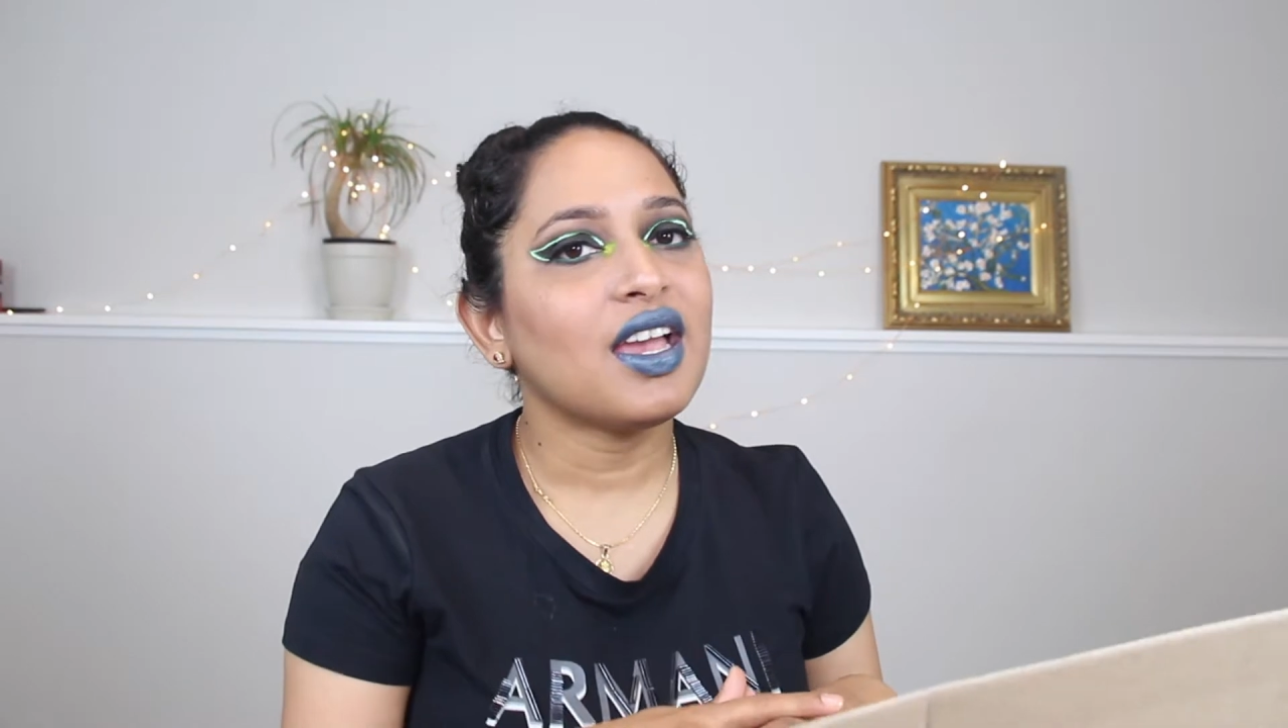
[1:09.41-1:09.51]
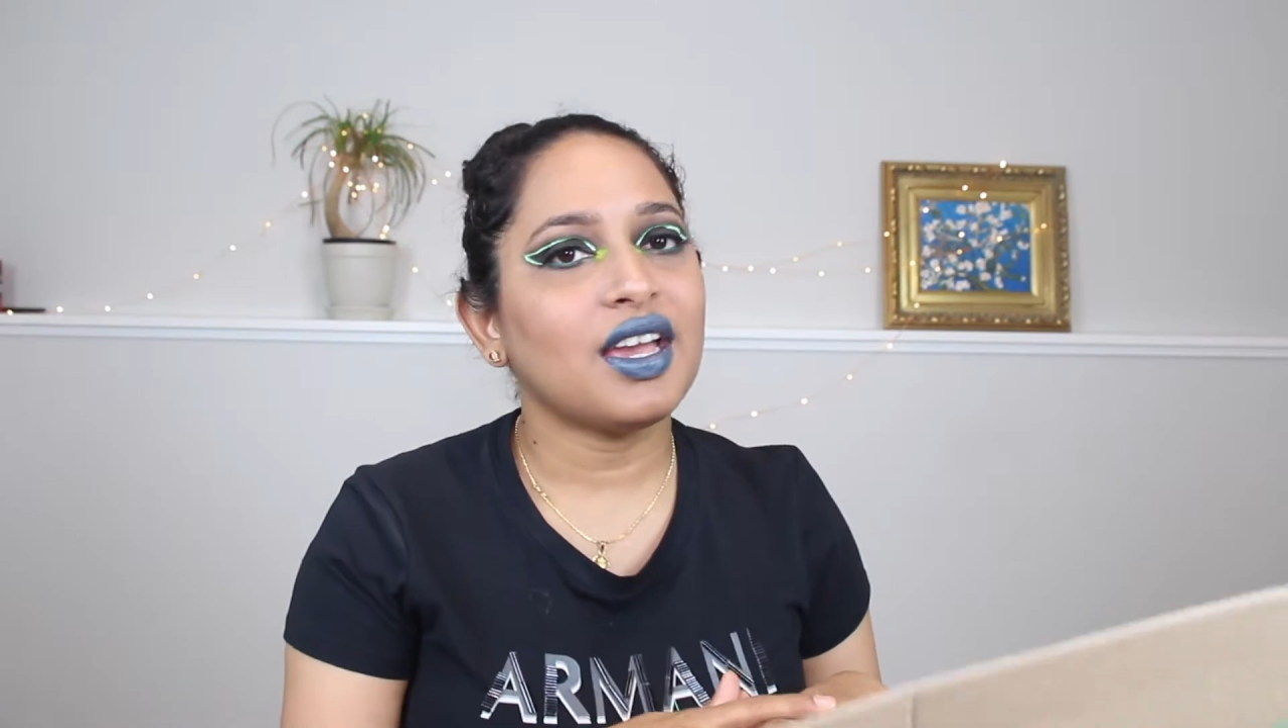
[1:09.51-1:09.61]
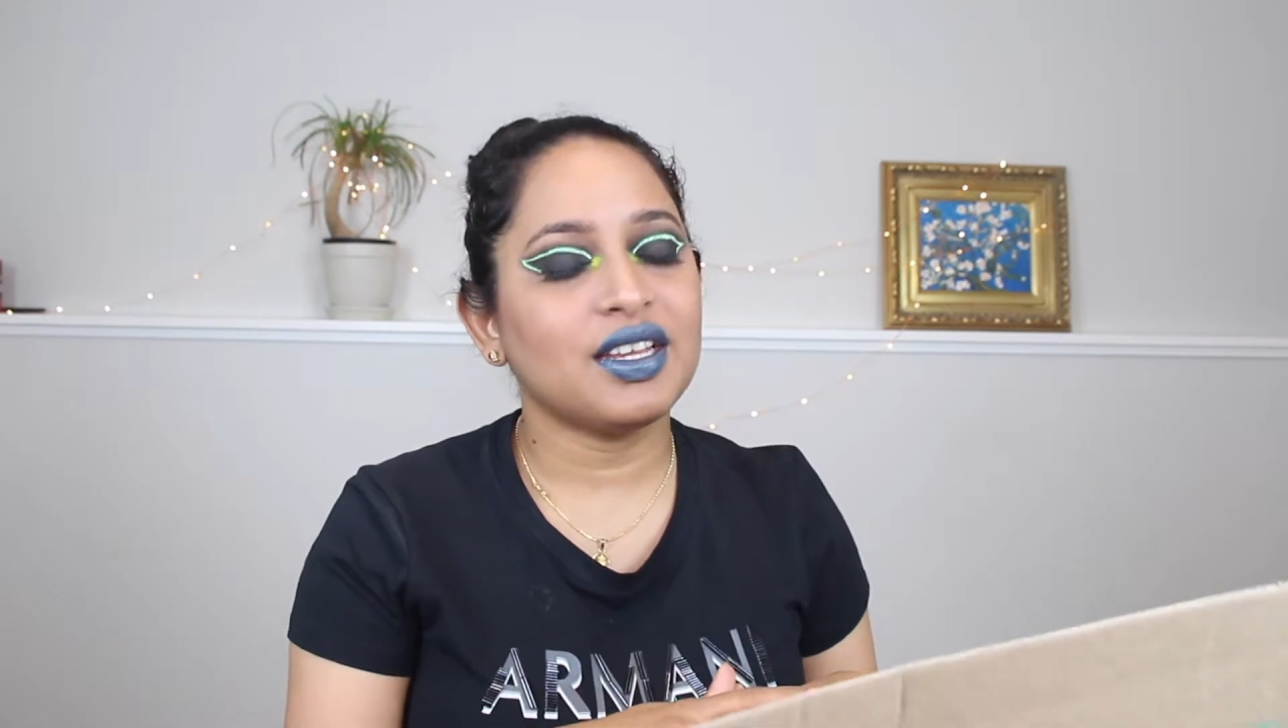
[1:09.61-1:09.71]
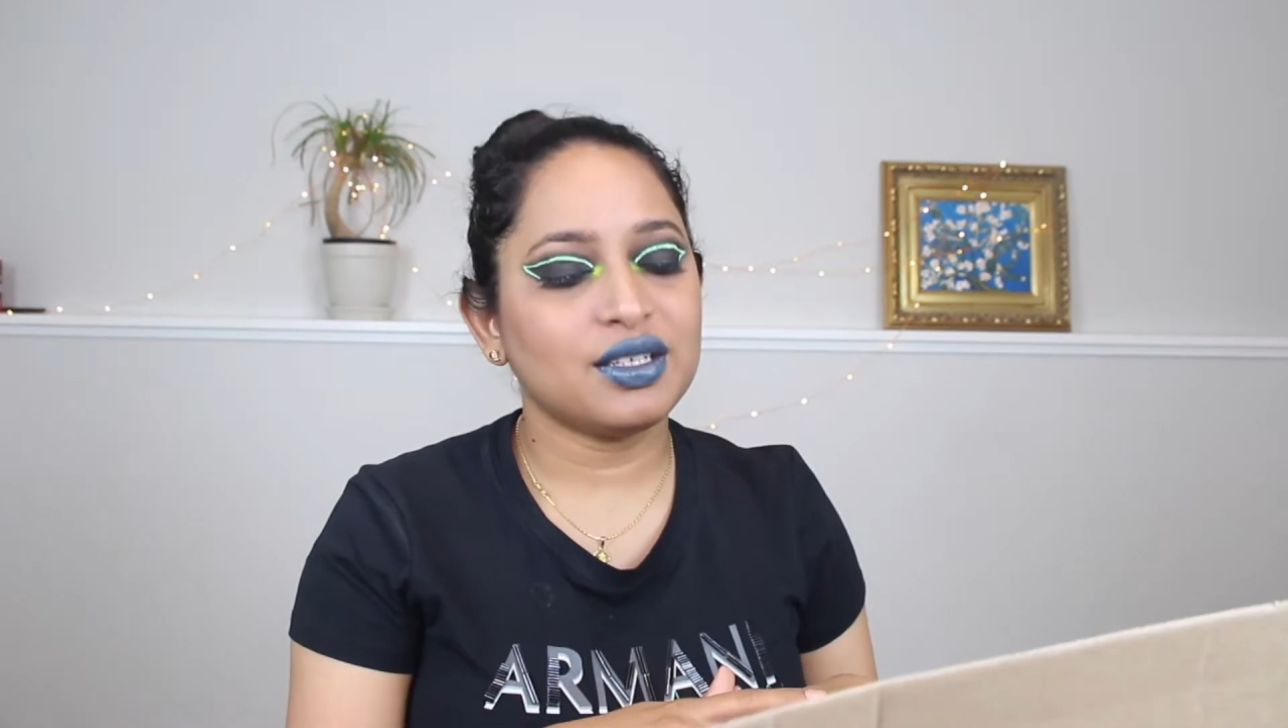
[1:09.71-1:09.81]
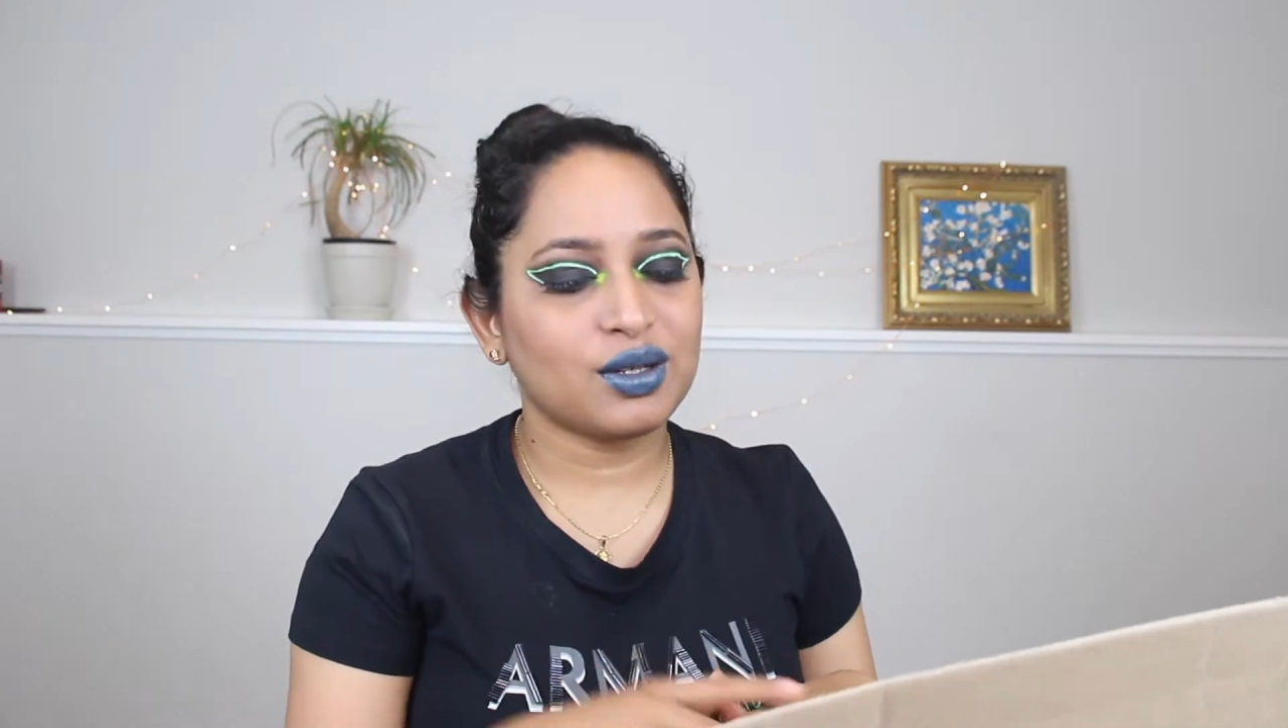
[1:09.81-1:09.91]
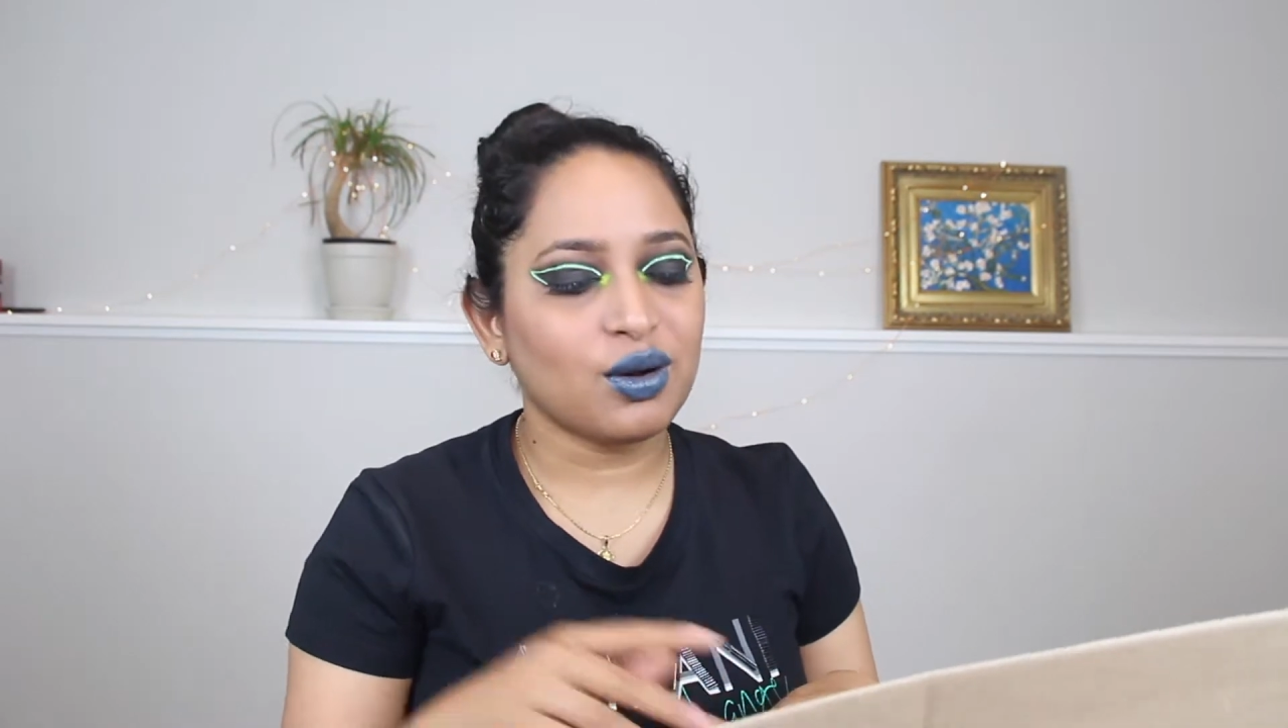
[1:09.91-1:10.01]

And